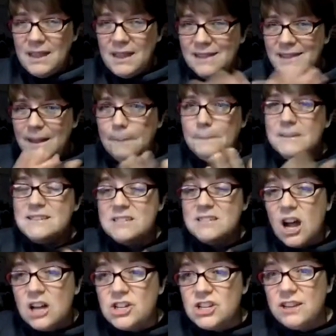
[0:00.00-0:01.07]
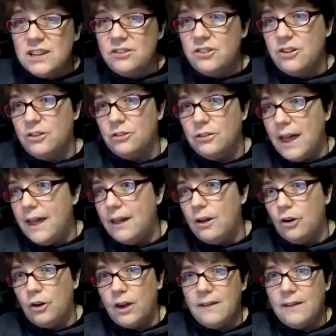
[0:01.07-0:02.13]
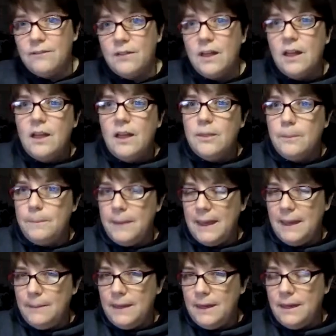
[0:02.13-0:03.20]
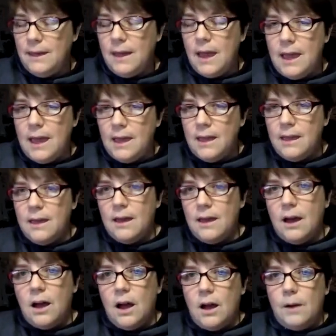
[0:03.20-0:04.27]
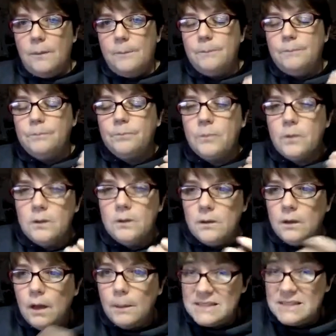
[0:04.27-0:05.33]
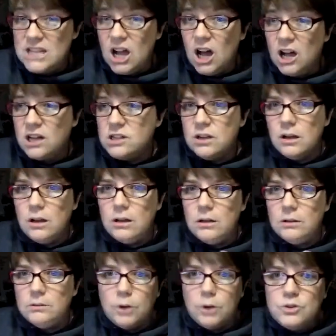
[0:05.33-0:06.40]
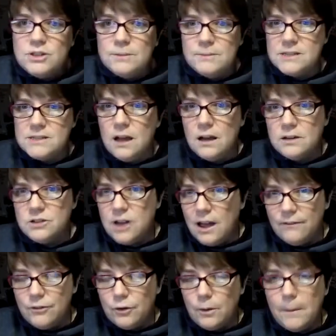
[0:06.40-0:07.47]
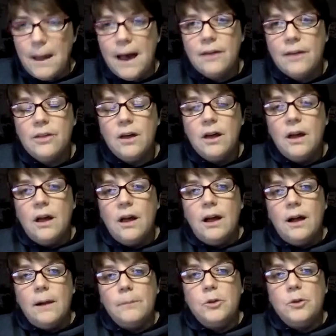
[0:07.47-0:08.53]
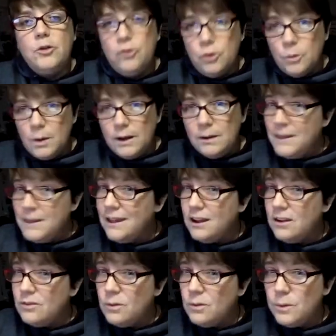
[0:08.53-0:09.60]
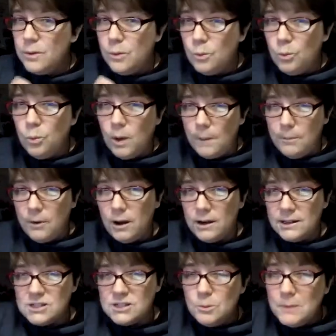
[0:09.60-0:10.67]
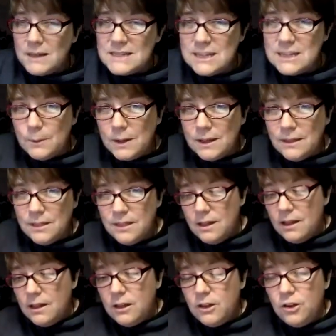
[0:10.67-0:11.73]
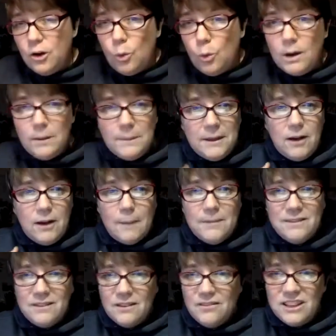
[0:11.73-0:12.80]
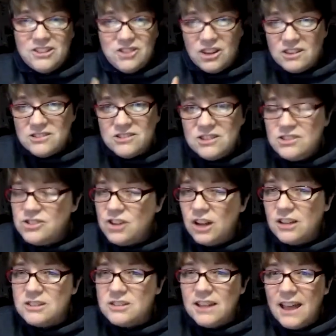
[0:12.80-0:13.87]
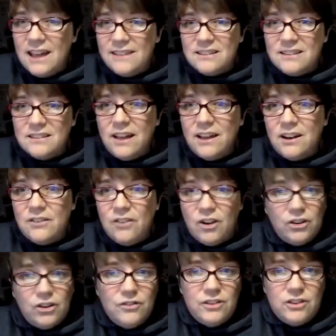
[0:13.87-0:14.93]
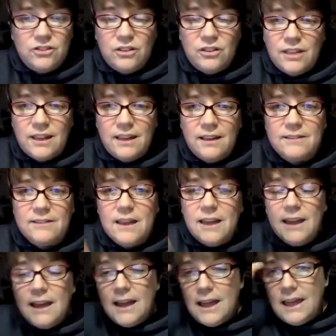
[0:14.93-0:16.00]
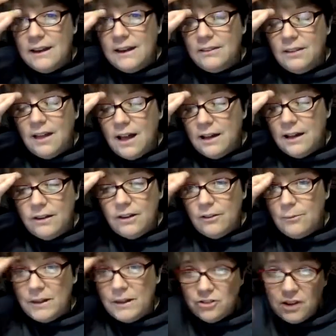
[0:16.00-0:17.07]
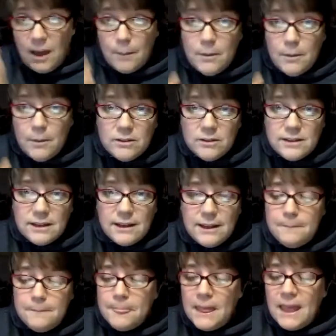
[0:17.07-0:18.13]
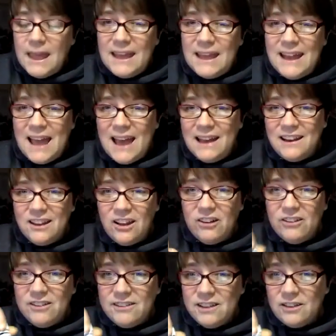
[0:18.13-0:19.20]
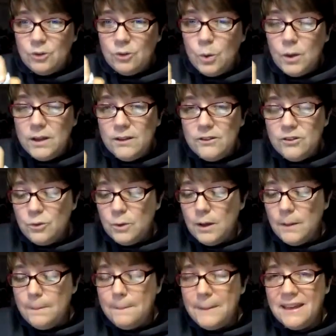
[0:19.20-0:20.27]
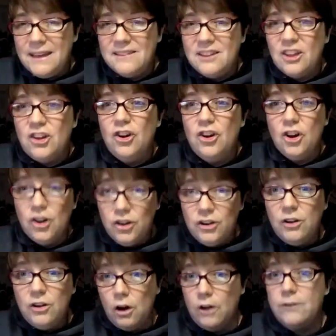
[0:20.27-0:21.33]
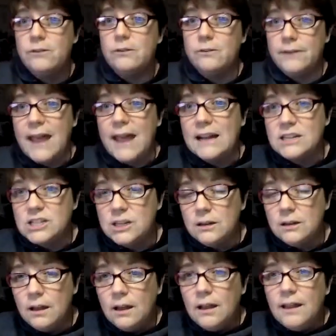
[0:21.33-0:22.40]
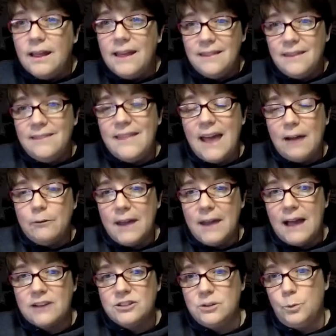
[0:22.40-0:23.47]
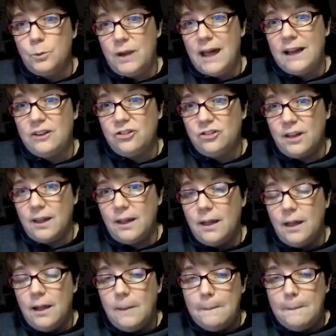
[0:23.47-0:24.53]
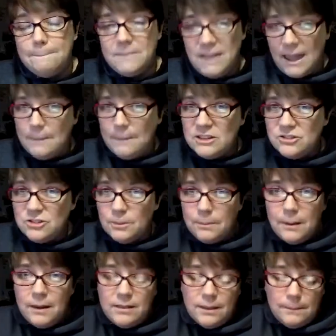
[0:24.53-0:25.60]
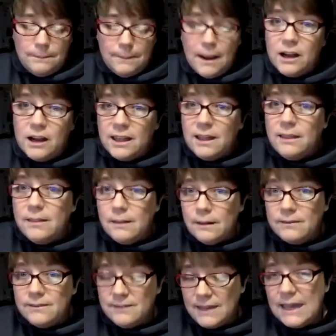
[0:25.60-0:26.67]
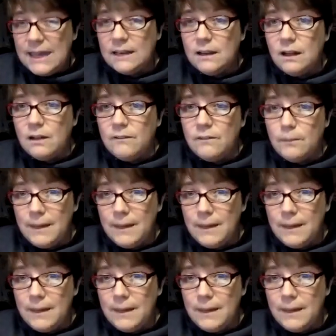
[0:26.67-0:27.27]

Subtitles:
and then massage it into your leg, or give the baby a massage, a lotion massage after a bath. You do want to be careful with what products you mix it with. You don't want to be grabbing stuff like Johnson & Johnson that has a lot of artificial things and a lot of petrochemicals in it, and adding our essential oils to it, because it could cause a reaction. And then that reaction would actually damage the body, the skin of a